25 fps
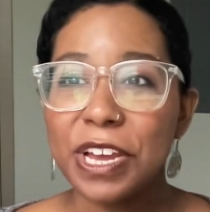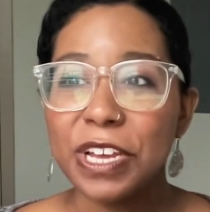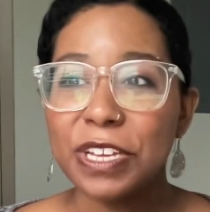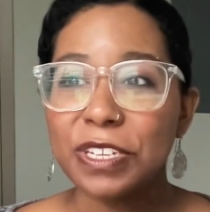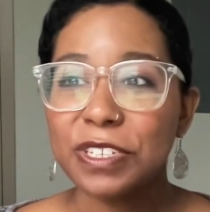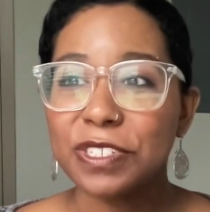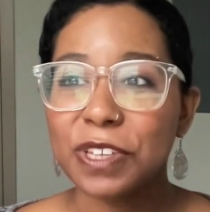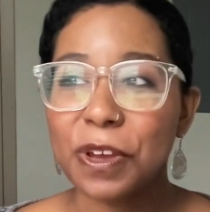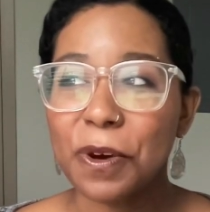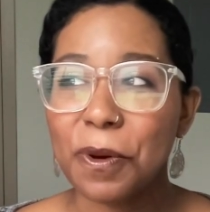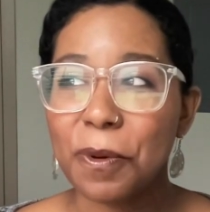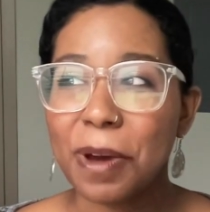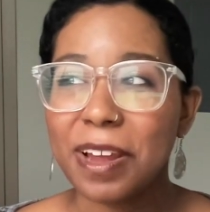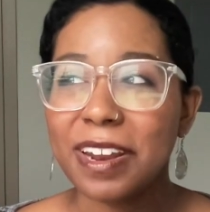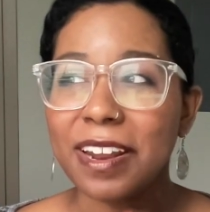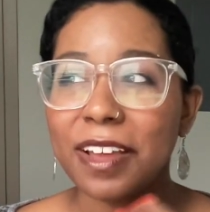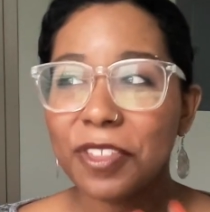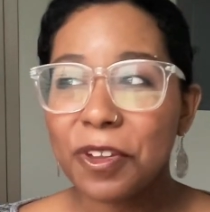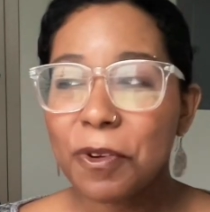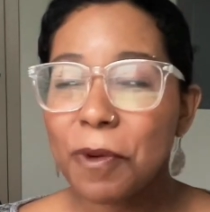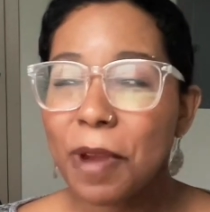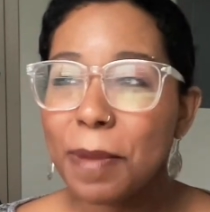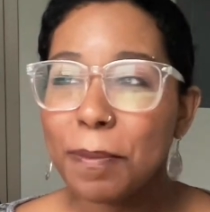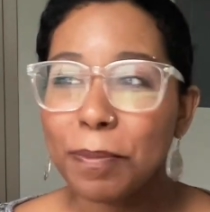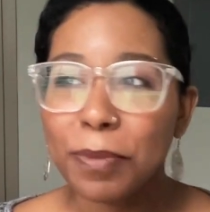So
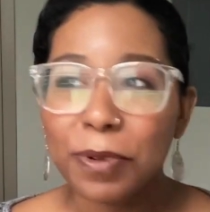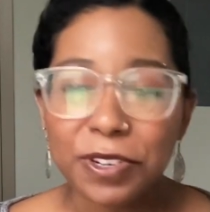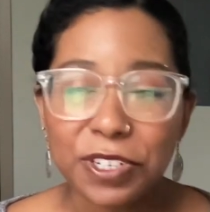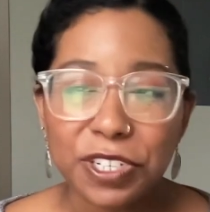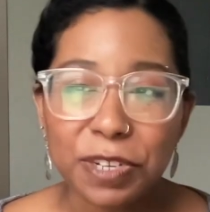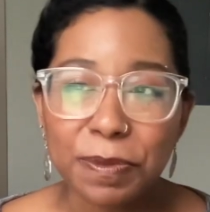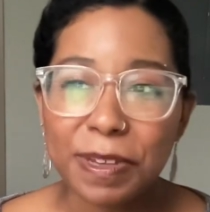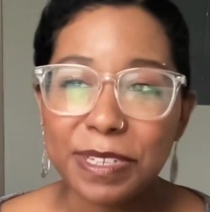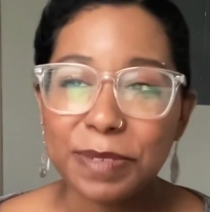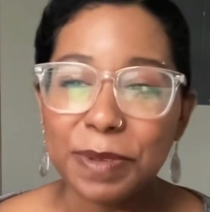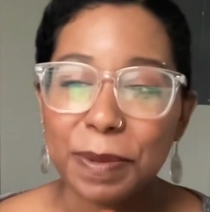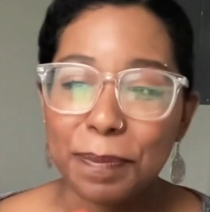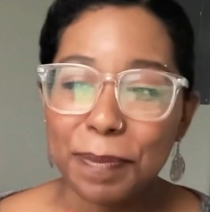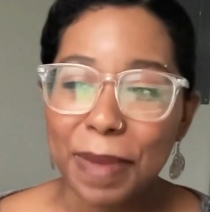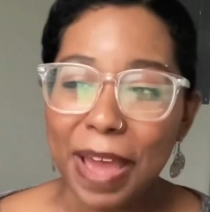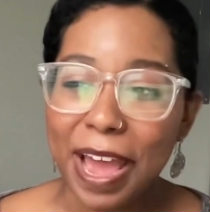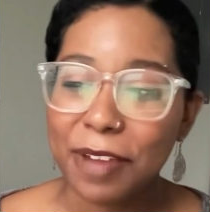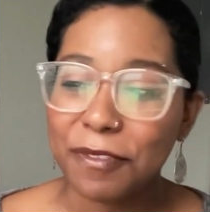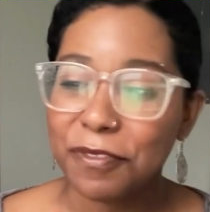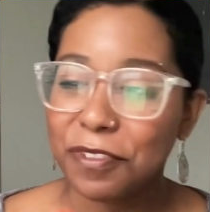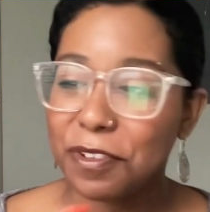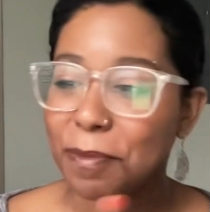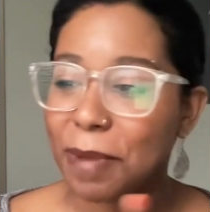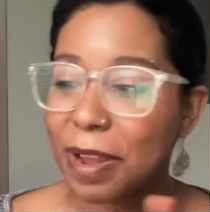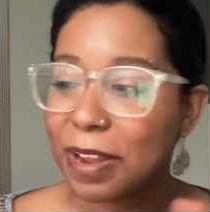another way Booktube has been
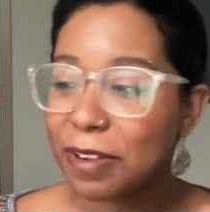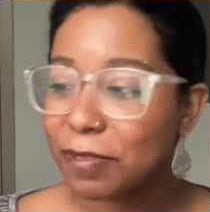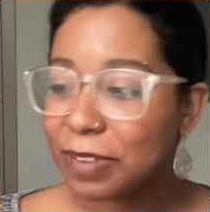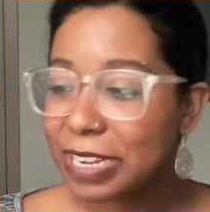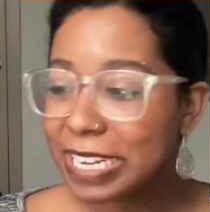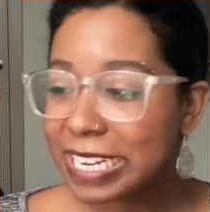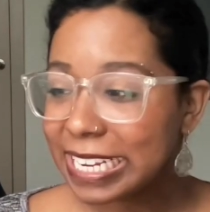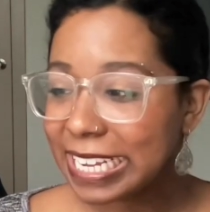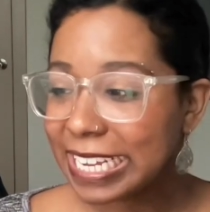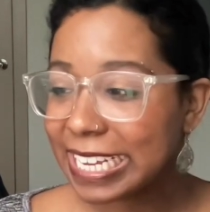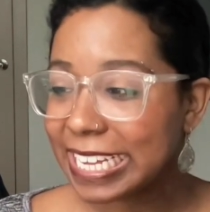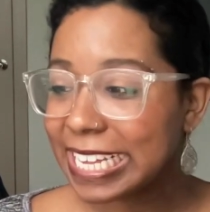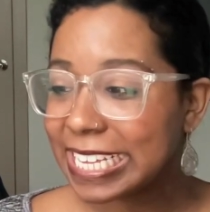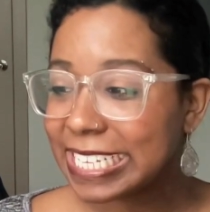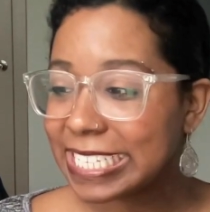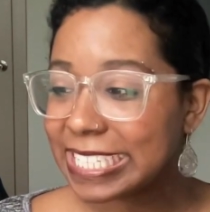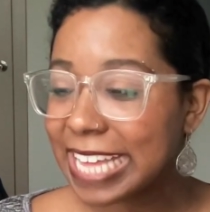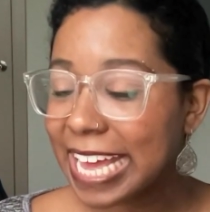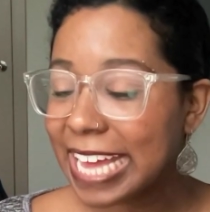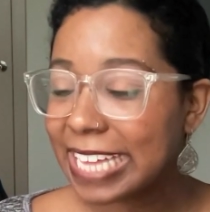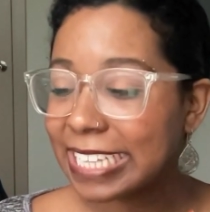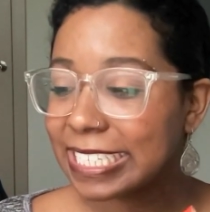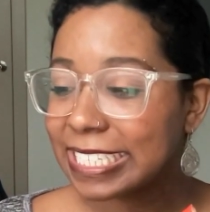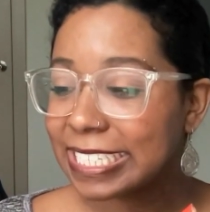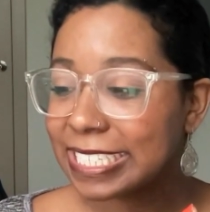bad for my reading is
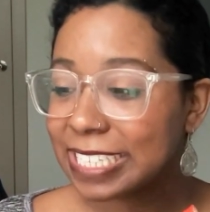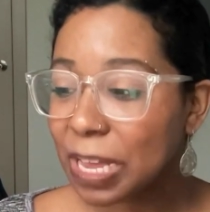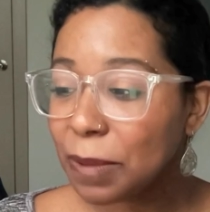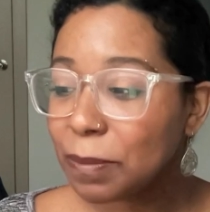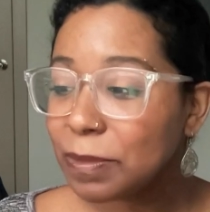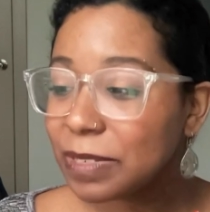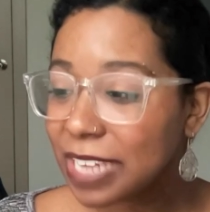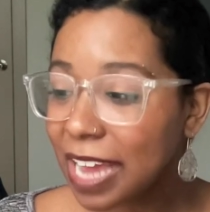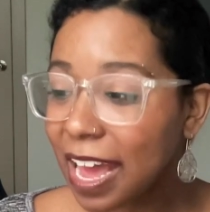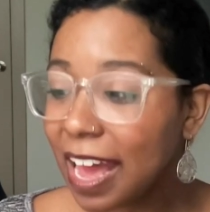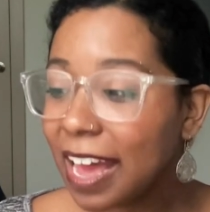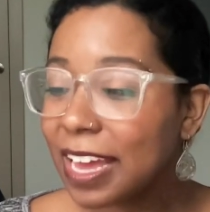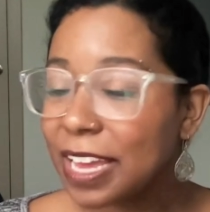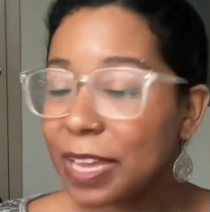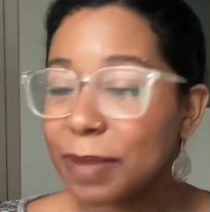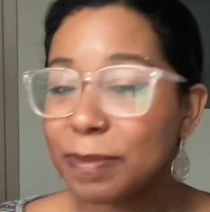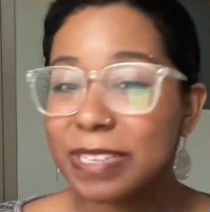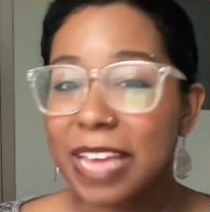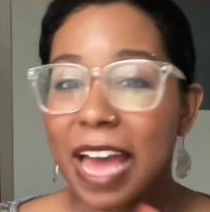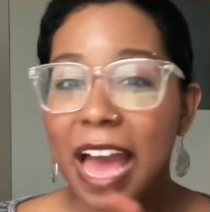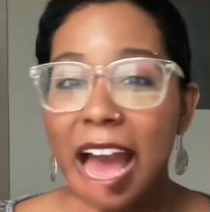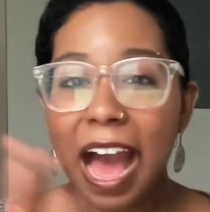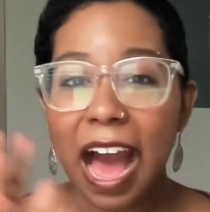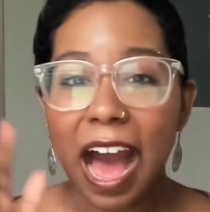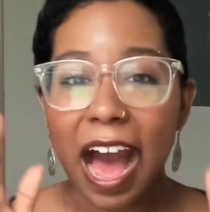that sometimes
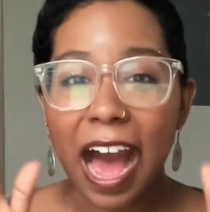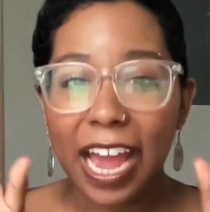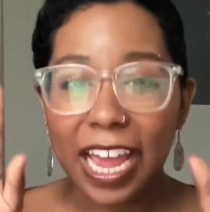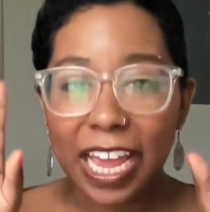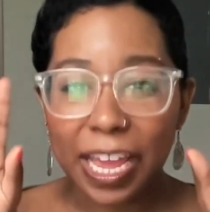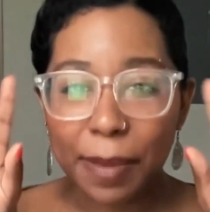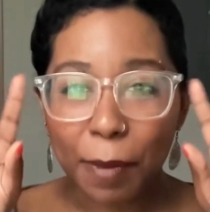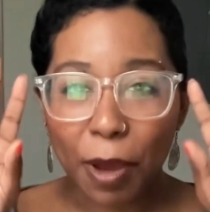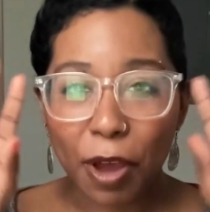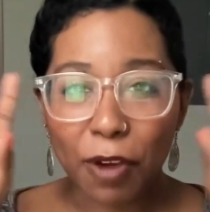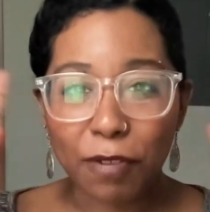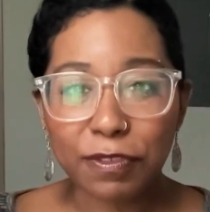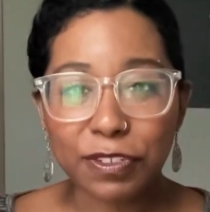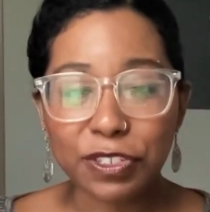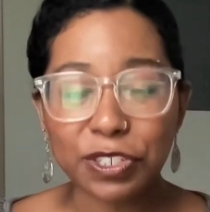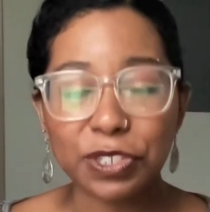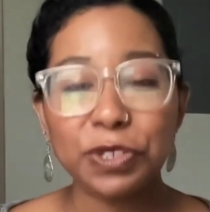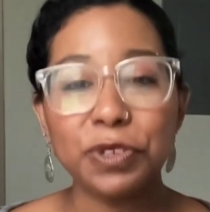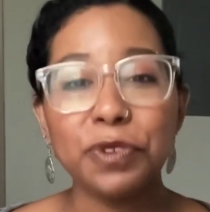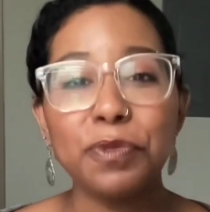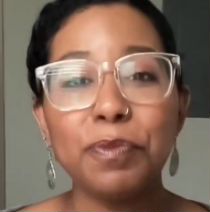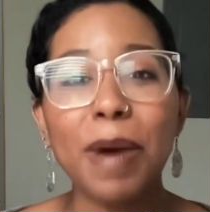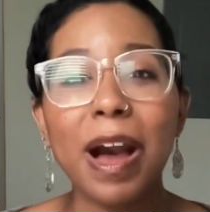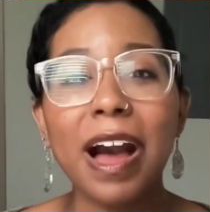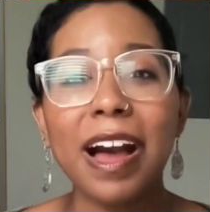I am of
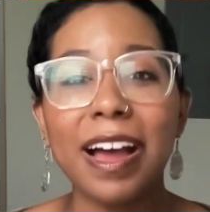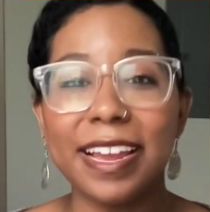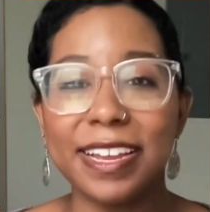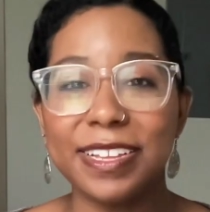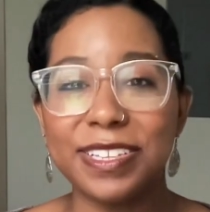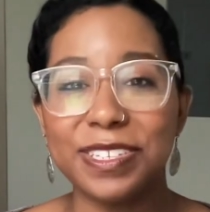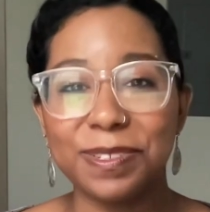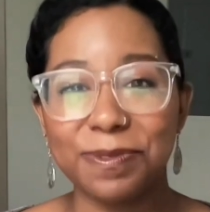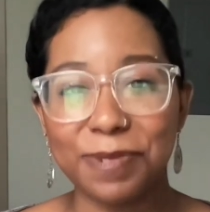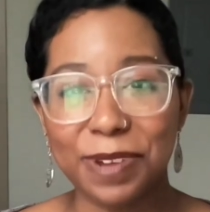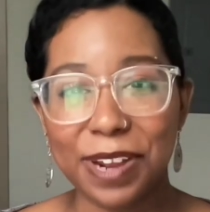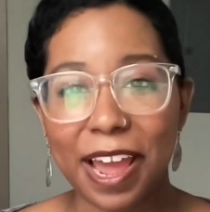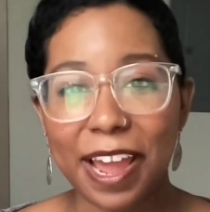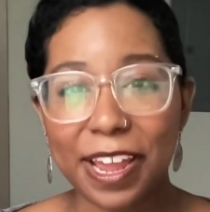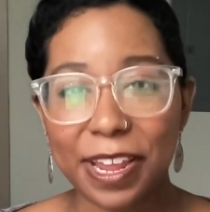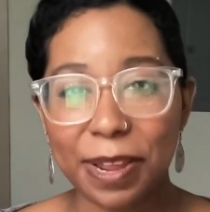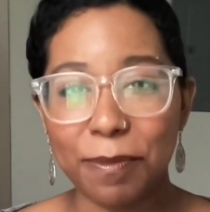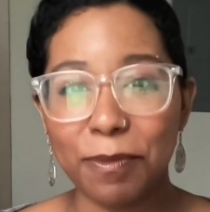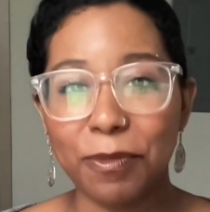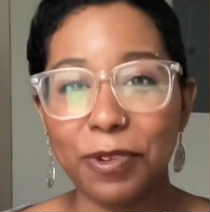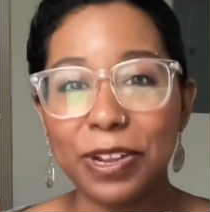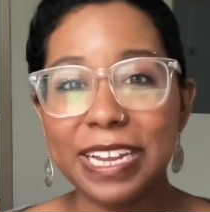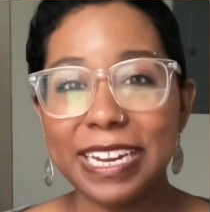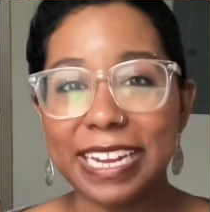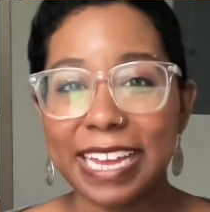two minds when I
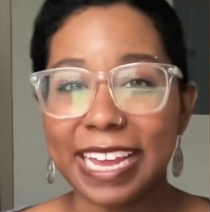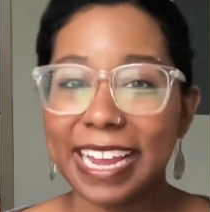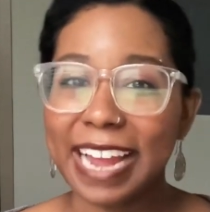am reading.